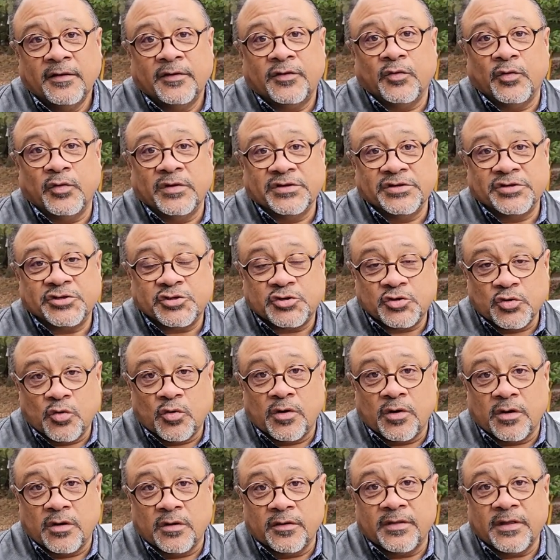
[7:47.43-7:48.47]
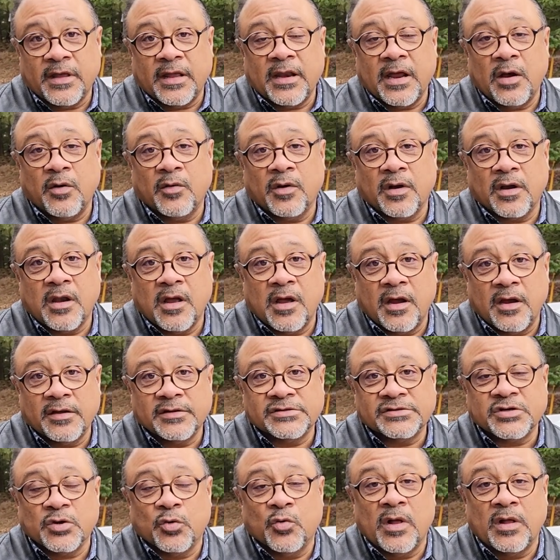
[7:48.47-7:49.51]
to ensure that our
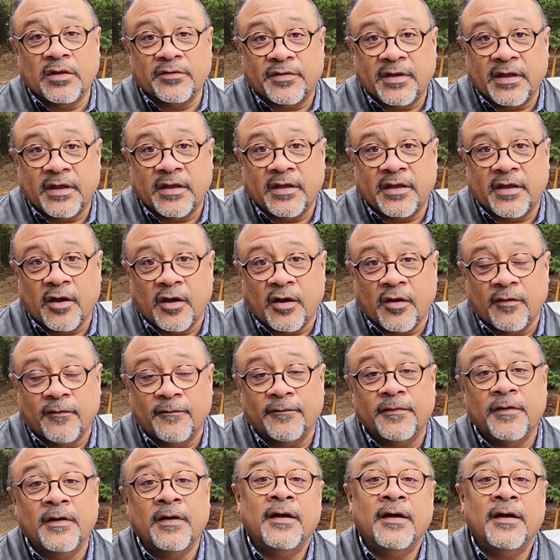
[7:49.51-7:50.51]
clients are well taken care of